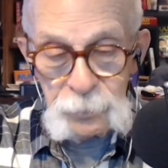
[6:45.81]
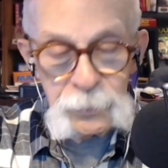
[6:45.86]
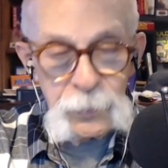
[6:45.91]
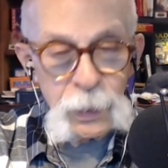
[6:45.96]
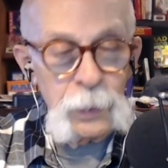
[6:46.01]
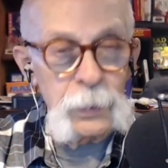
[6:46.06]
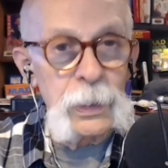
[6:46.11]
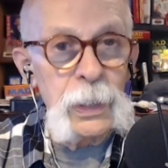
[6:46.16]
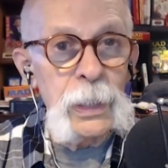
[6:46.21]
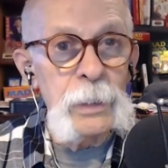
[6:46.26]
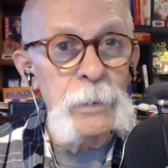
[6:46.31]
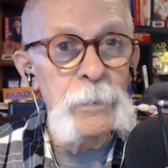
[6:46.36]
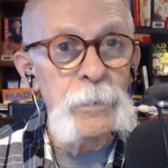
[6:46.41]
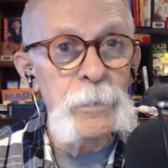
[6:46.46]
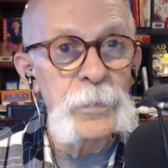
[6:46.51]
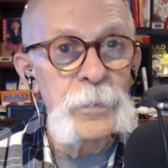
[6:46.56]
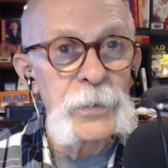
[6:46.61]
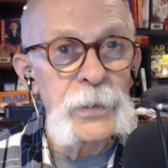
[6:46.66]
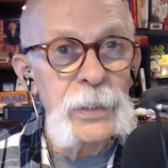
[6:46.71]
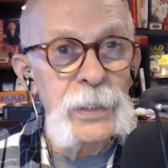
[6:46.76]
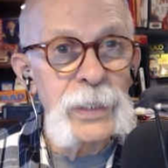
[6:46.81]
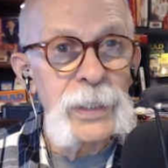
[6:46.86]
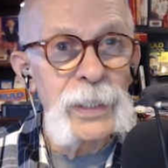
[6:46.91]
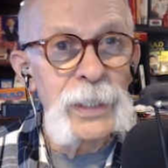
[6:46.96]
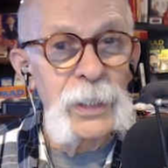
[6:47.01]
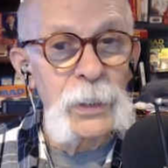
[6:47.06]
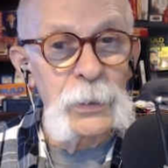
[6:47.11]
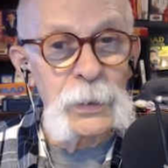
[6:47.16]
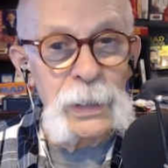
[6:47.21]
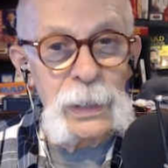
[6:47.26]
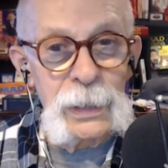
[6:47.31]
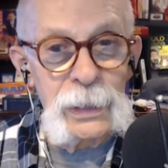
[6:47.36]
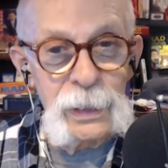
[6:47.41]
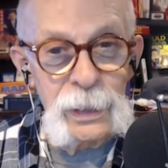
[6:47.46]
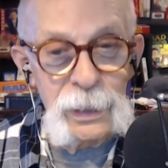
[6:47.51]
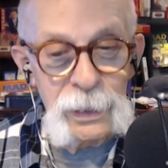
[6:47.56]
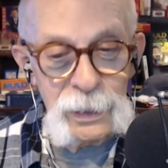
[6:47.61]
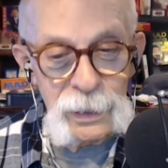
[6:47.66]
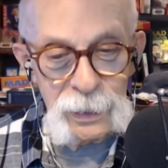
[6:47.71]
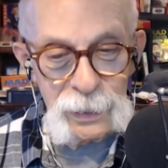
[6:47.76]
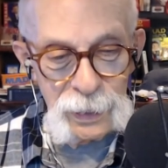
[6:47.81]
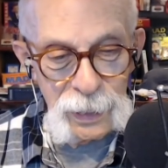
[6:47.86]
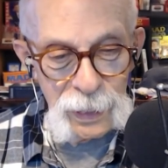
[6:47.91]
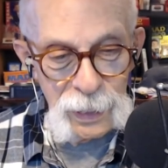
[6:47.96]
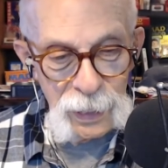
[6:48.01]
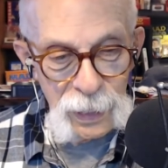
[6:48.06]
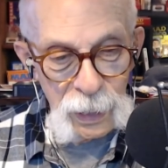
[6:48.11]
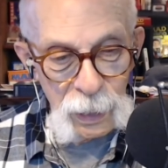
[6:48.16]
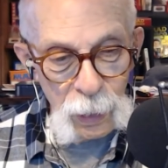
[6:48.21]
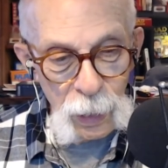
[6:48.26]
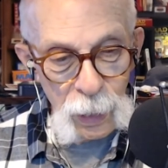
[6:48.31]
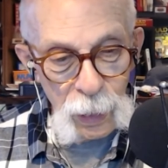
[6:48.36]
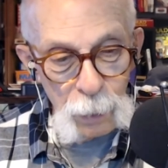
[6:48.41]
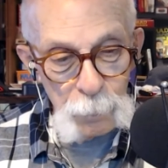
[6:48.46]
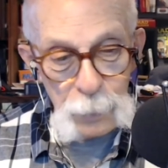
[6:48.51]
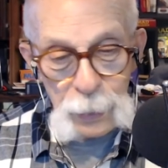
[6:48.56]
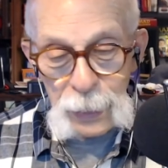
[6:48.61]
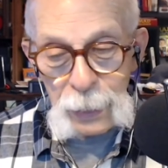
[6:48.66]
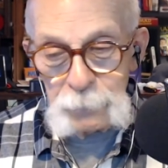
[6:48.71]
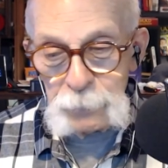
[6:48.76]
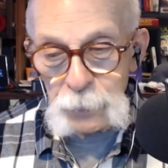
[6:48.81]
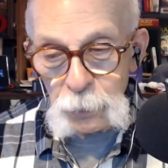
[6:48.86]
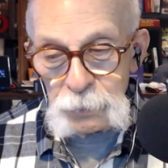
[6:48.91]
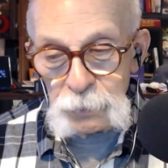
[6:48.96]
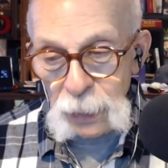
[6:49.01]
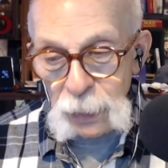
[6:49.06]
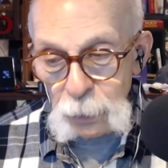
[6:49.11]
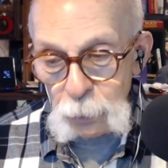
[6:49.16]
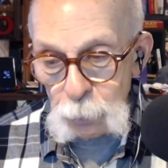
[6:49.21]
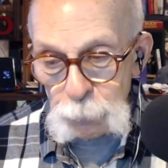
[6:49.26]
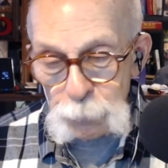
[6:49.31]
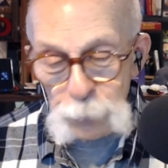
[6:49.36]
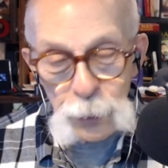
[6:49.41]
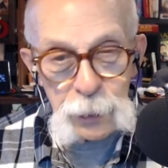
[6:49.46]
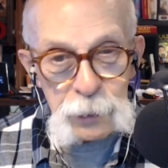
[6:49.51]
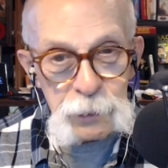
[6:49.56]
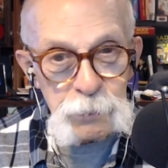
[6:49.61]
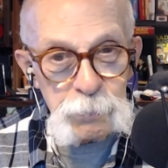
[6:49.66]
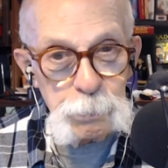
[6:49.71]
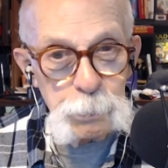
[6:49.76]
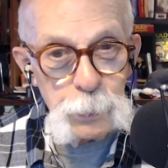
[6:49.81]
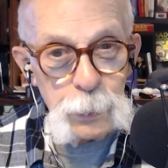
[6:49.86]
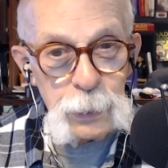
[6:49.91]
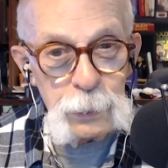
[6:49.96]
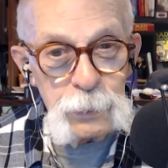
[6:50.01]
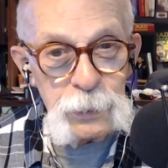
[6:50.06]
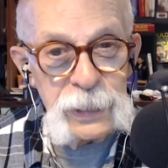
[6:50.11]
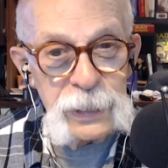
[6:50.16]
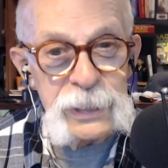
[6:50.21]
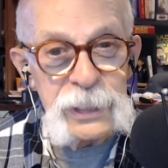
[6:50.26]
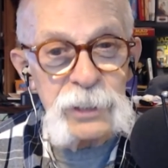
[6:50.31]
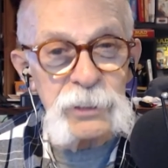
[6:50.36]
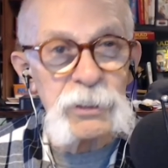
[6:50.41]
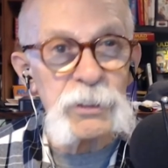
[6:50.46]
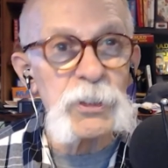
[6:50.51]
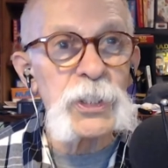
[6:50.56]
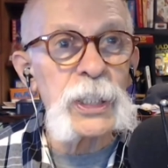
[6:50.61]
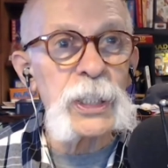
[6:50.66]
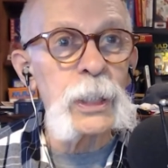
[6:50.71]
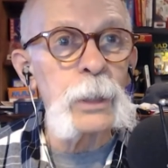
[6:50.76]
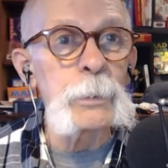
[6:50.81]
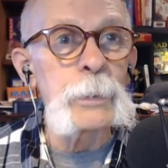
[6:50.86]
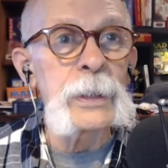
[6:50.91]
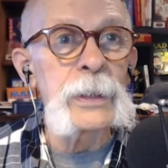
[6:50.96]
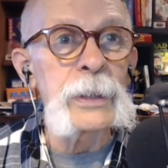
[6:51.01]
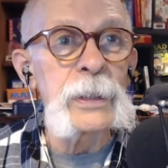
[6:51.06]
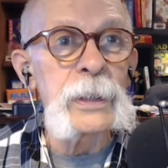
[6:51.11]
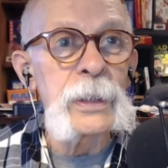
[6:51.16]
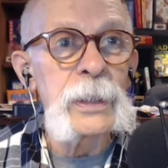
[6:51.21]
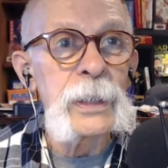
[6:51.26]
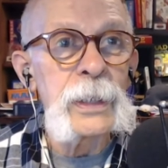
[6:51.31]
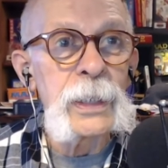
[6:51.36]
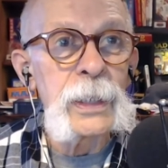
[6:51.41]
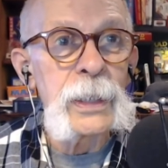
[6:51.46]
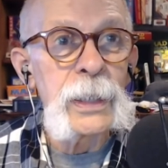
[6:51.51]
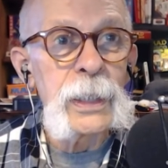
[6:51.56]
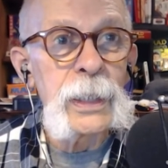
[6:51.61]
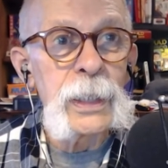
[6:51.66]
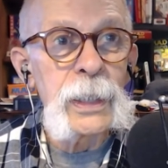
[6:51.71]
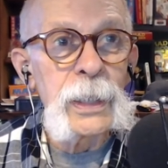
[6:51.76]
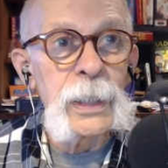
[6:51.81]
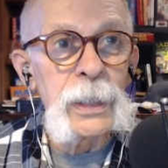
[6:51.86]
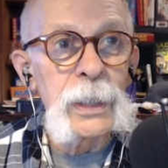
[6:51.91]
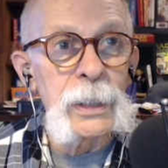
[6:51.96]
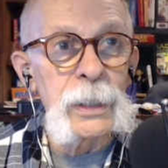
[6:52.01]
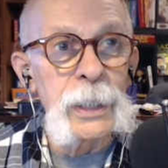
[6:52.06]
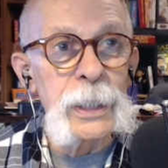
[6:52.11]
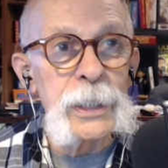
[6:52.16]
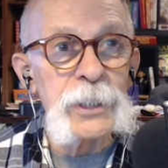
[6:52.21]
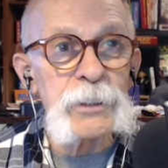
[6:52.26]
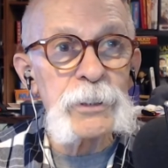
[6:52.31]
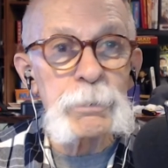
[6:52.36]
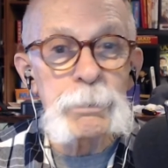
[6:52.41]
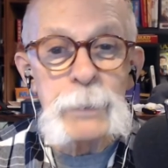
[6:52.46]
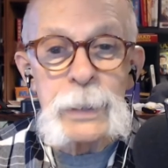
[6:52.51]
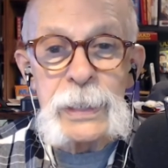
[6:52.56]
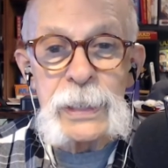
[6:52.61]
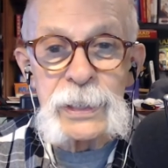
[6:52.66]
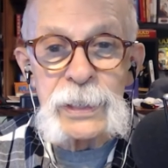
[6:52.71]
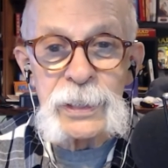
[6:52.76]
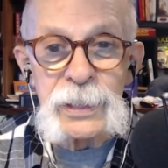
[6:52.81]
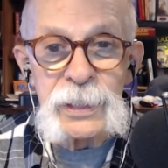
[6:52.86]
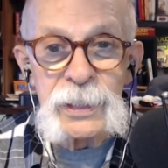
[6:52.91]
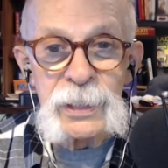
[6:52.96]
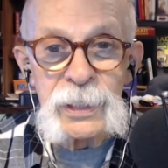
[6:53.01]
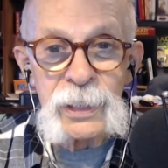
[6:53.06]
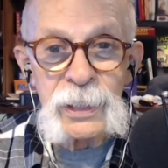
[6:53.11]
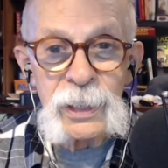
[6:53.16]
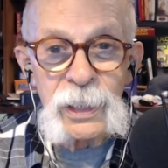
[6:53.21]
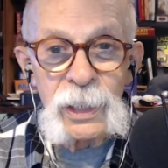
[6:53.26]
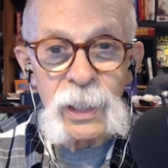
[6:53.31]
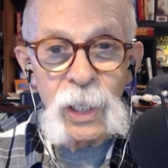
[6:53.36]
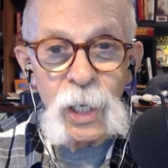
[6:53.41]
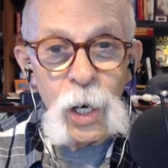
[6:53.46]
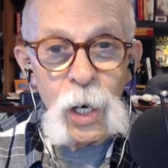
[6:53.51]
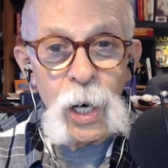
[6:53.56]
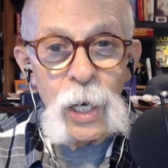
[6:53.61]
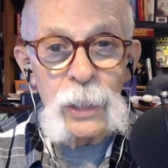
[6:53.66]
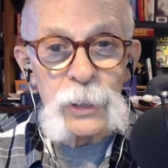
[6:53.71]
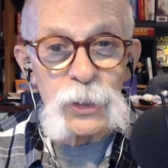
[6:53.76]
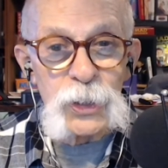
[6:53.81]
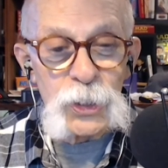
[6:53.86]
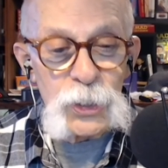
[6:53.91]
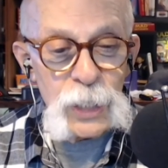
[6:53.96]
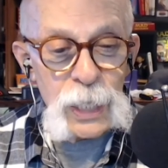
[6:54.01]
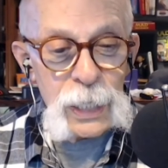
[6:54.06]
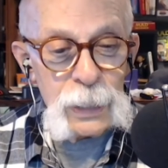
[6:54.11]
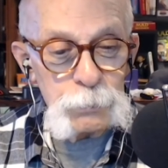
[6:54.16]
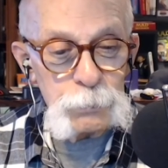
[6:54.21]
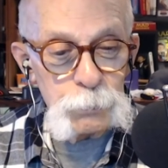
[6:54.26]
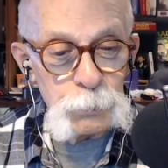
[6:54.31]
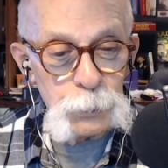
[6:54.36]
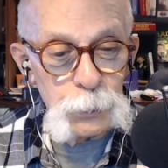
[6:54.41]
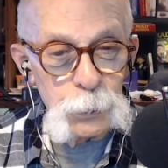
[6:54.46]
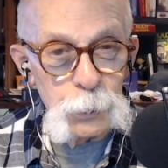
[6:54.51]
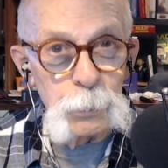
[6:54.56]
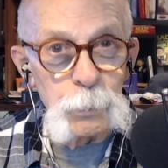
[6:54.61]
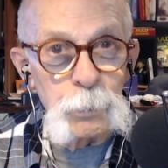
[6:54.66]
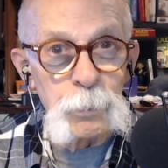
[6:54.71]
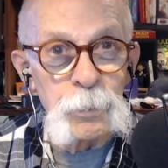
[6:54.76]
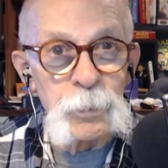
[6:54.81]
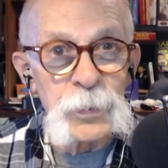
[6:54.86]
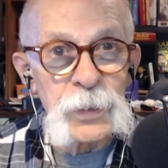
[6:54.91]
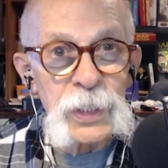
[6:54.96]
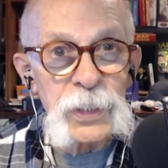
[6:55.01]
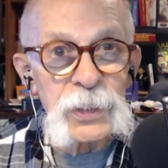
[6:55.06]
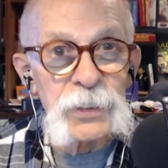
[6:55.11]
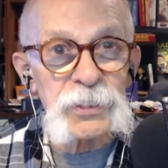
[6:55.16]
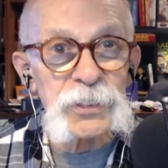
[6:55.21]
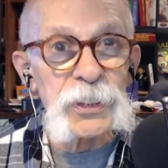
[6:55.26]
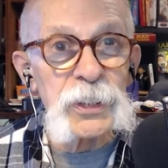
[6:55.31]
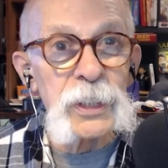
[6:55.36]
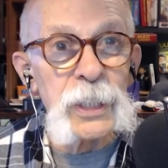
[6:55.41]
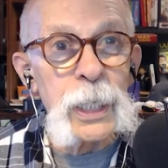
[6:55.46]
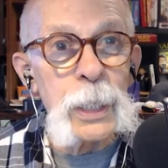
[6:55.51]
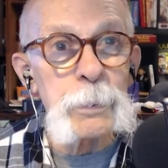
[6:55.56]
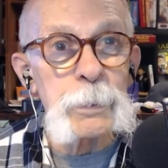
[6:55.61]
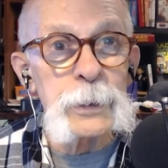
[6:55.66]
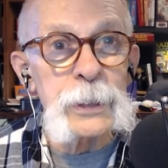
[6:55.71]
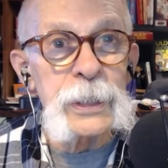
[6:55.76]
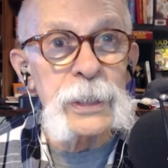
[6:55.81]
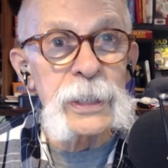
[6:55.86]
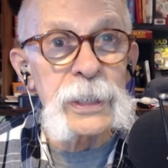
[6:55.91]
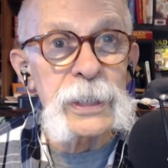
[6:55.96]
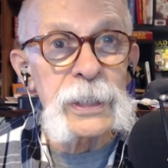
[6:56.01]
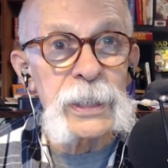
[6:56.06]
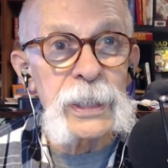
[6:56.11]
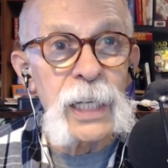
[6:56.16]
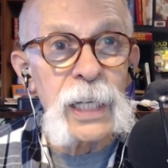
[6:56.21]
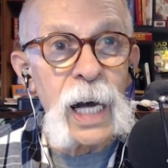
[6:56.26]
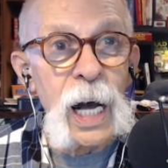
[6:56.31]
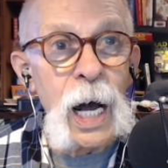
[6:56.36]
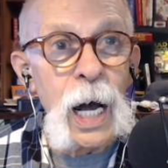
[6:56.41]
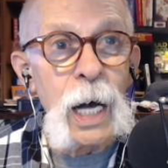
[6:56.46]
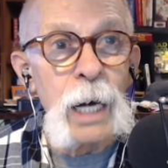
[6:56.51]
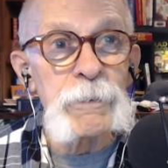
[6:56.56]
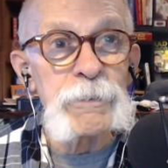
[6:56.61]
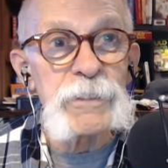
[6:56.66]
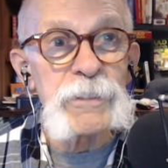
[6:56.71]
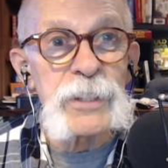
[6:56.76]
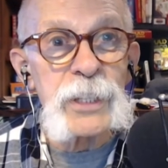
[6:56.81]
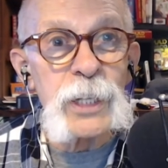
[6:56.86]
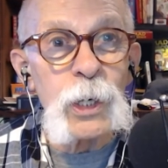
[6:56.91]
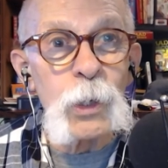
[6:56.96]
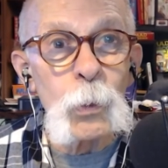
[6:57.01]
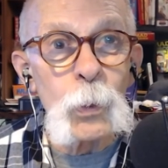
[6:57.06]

Okay, okay. Um, I have no sound effects, but ladies and gentlemen, let us meet our chat room celebrity of the